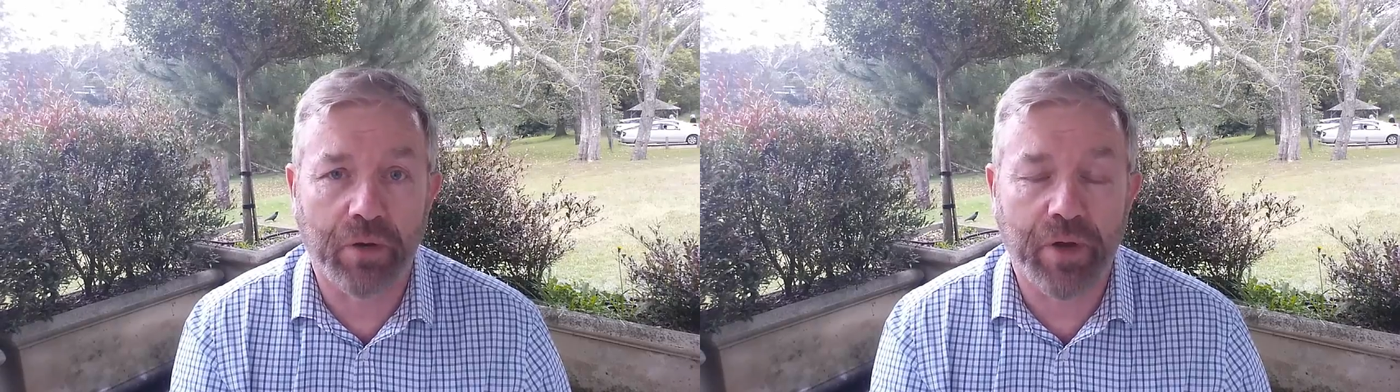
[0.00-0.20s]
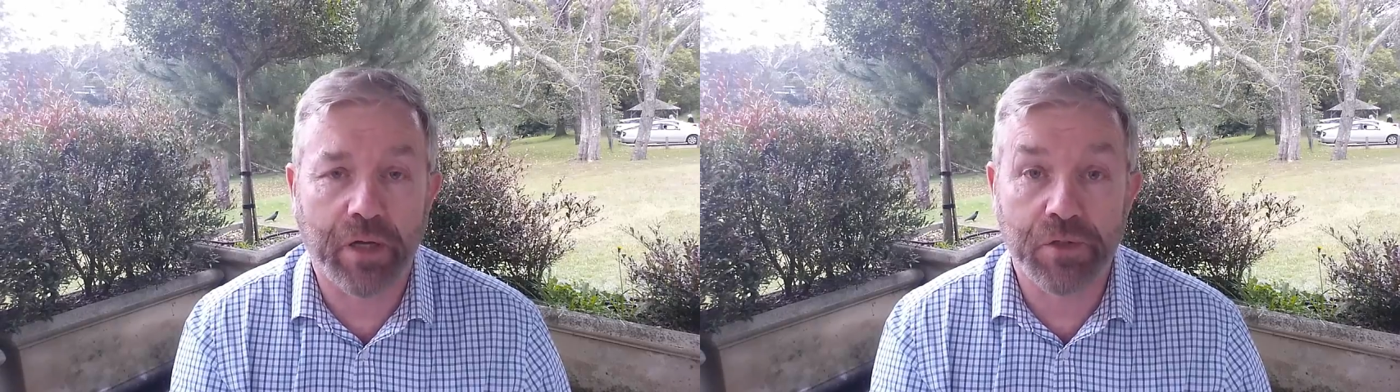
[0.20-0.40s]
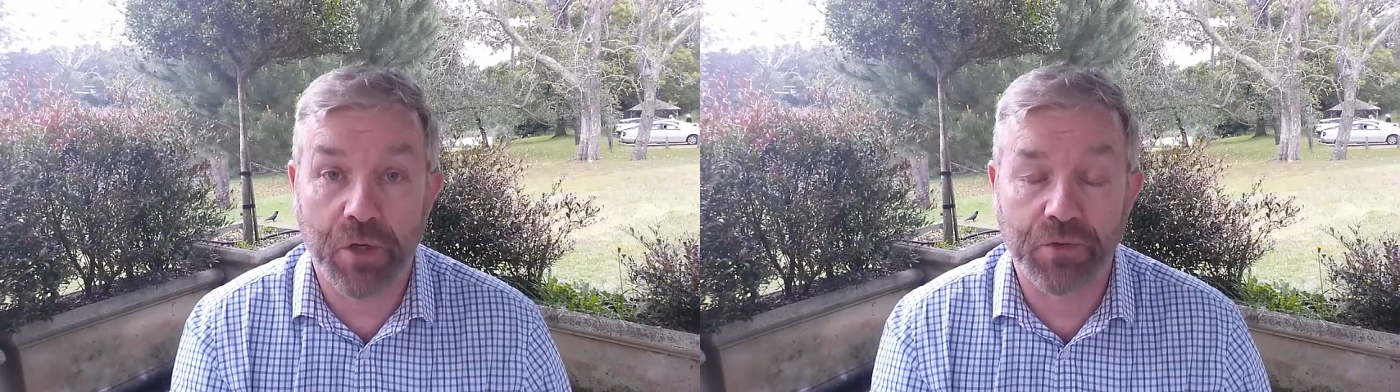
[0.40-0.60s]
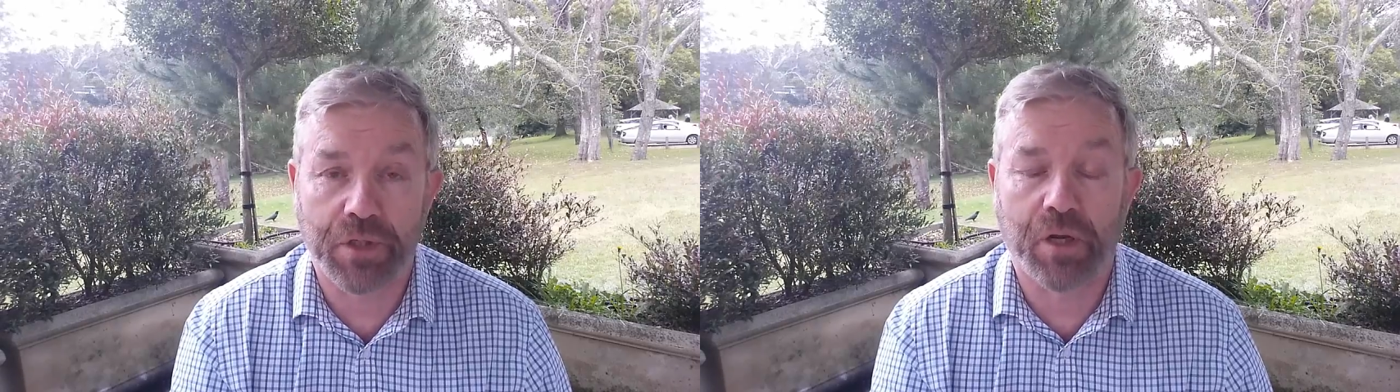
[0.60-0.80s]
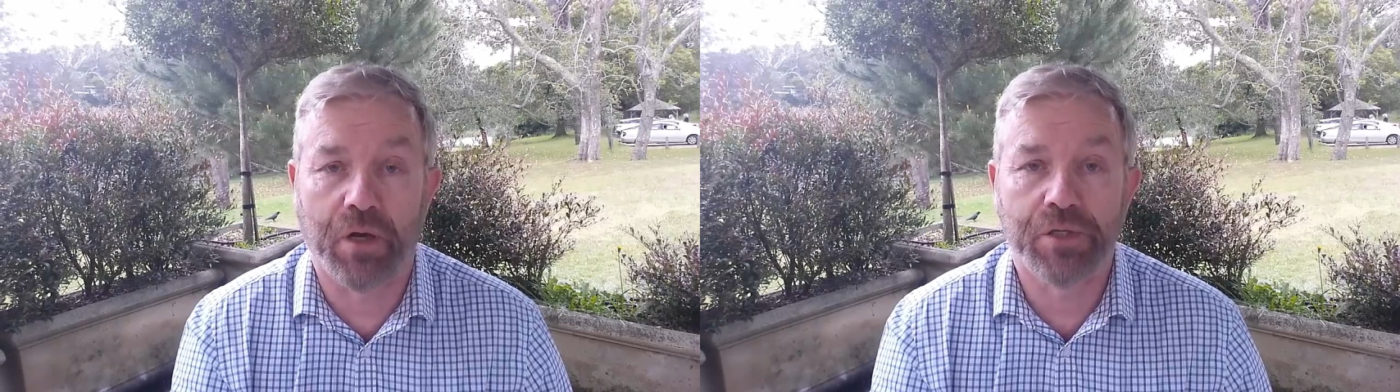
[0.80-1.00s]
one of our
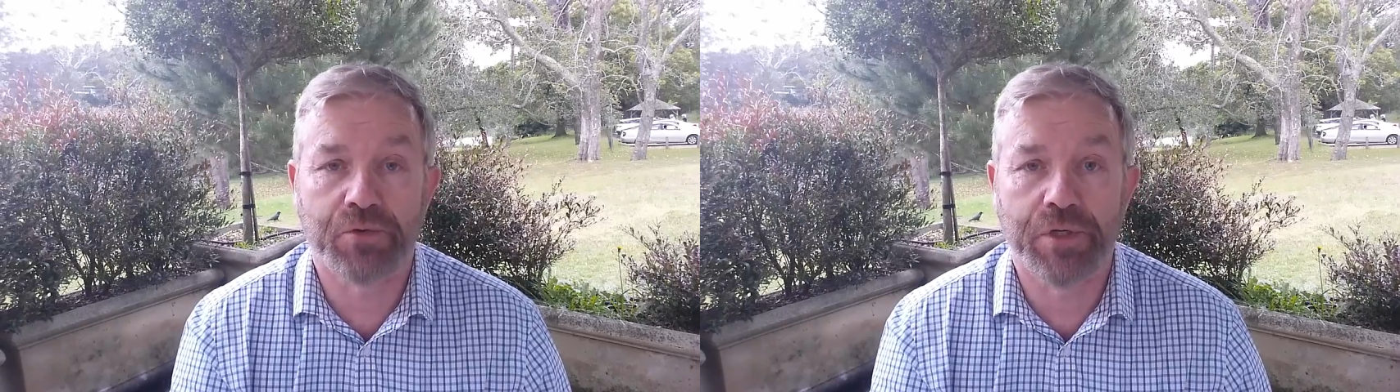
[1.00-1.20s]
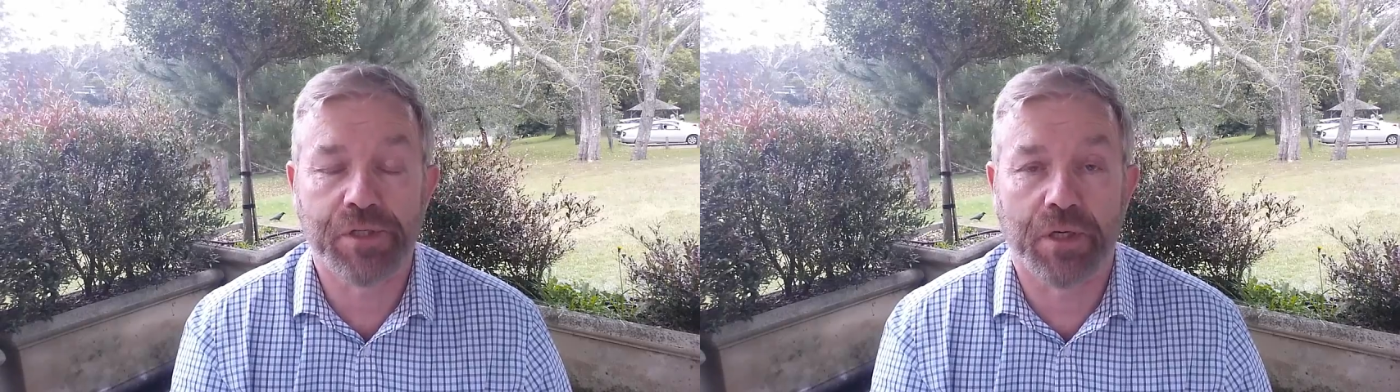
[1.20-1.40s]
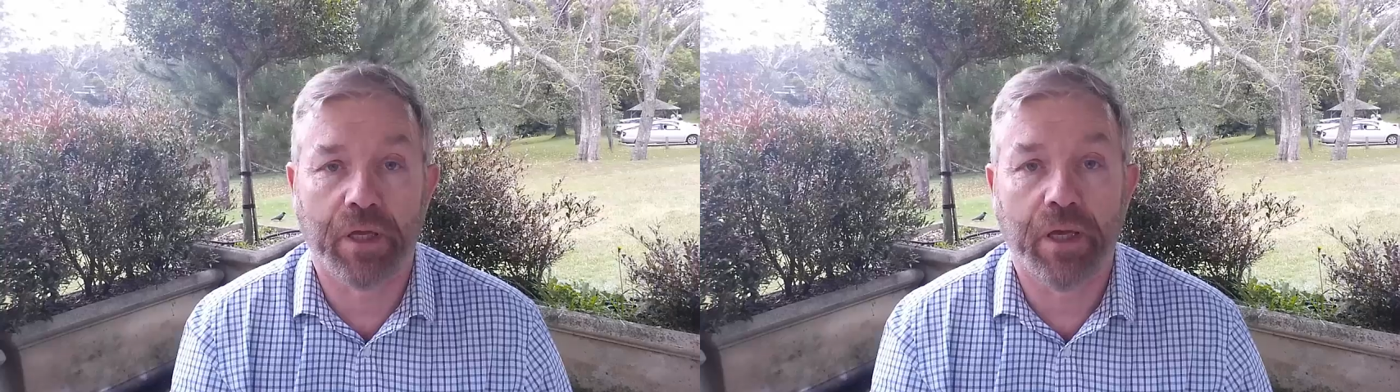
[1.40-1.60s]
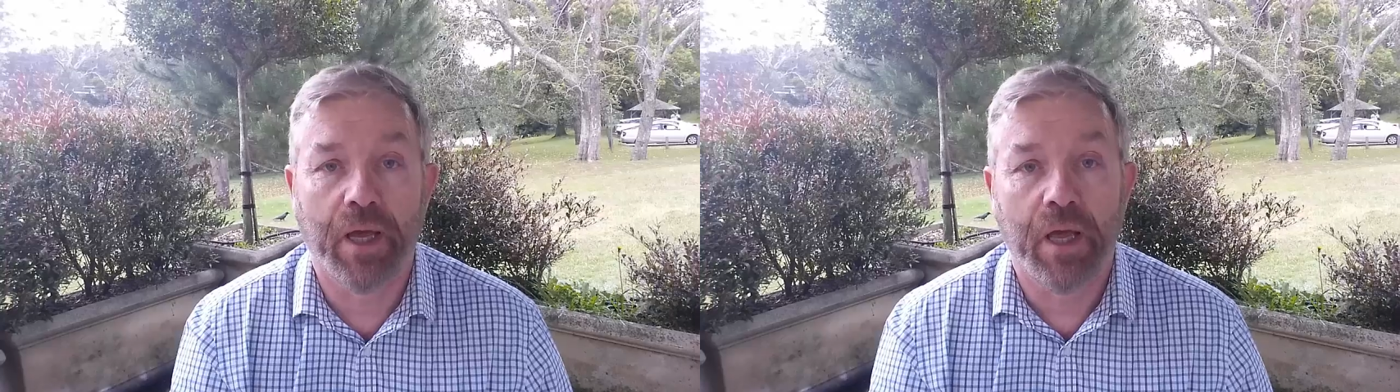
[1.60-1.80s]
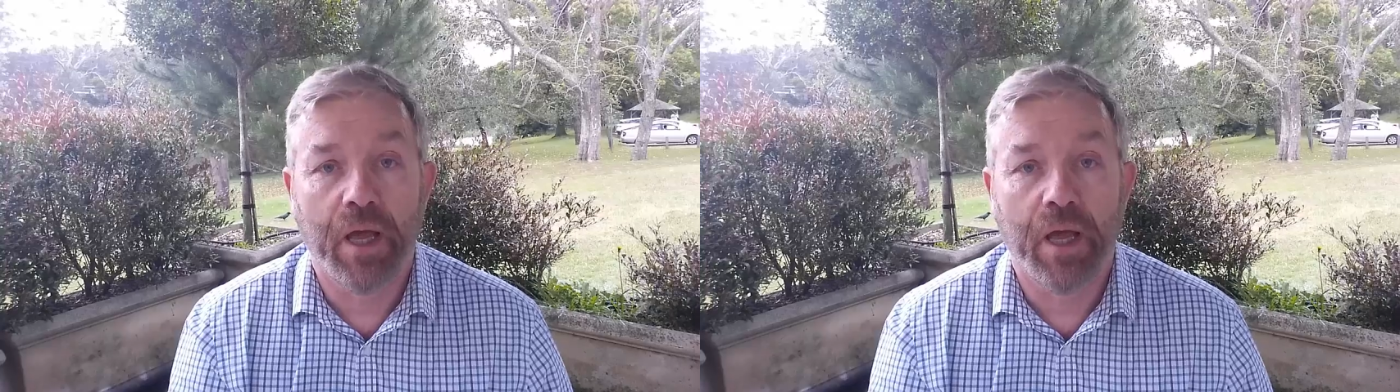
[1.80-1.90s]
consulting clients recently